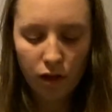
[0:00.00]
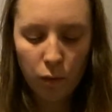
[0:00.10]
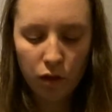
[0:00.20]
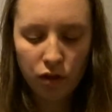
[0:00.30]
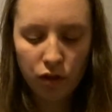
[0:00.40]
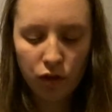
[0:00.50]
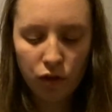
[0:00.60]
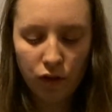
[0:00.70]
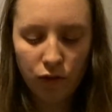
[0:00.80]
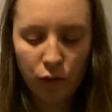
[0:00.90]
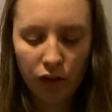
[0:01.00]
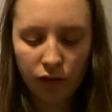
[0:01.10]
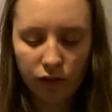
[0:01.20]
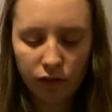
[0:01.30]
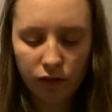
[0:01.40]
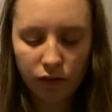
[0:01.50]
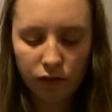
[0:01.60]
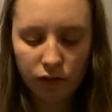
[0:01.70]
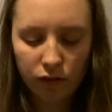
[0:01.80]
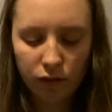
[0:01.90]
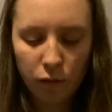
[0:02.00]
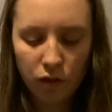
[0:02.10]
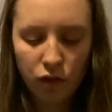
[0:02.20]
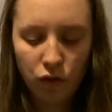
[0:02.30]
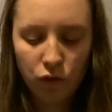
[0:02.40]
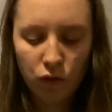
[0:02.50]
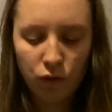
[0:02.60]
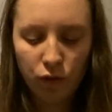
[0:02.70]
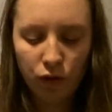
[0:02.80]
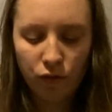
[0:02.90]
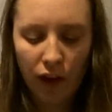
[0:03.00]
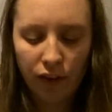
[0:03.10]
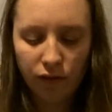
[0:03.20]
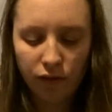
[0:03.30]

1, 2, 3, 4. 1, 2, 3, 4, 5.